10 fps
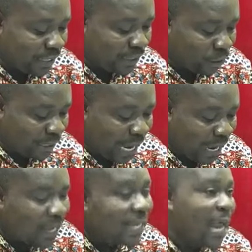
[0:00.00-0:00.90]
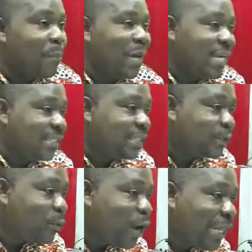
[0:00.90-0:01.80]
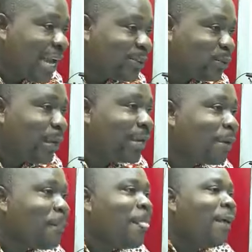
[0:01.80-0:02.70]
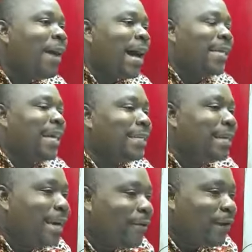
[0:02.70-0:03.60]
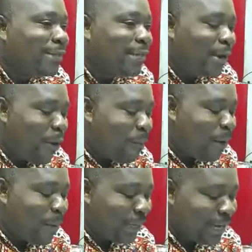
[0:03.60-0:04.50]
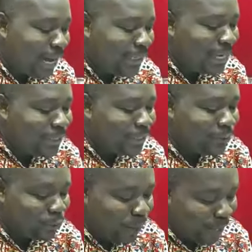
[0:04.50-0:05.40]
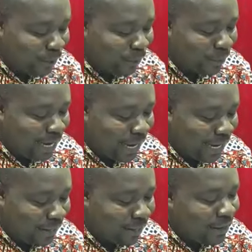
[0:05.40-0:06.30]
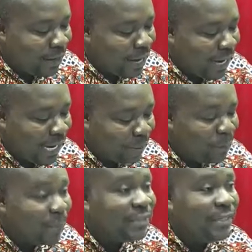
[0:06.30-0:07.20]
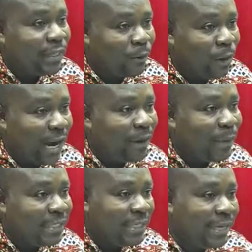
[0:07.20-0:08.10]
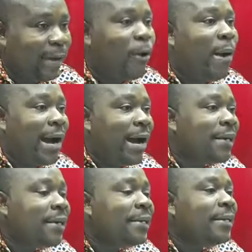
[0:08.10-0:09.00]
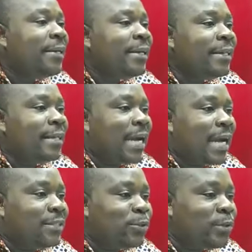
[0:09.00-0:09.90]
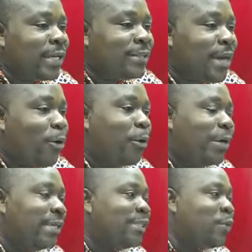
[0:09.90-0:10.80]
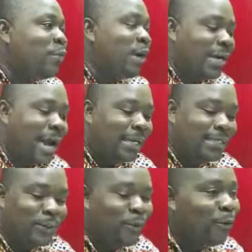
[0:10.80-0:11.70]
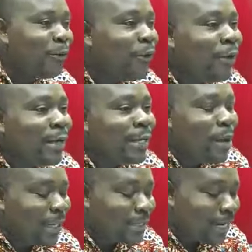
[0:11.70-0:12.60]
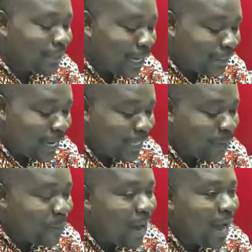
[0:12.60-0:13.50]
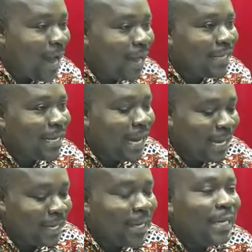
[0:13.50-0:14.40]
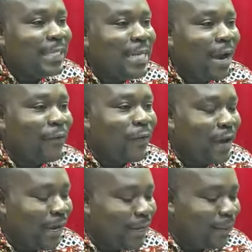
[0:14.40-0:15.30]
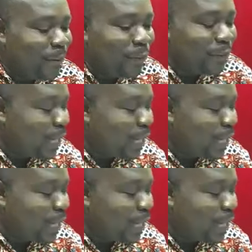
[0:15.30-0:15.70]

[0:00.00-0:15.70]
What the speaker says: Nehona. Ya Penache, somewhere last week. Ana Ne, Obebana, Yedi Jumano, na. BBC no kwan but ne owa ha na ya teso se se o ye nchemu he ya nti no ye better tata ne pa na ya hwe in the build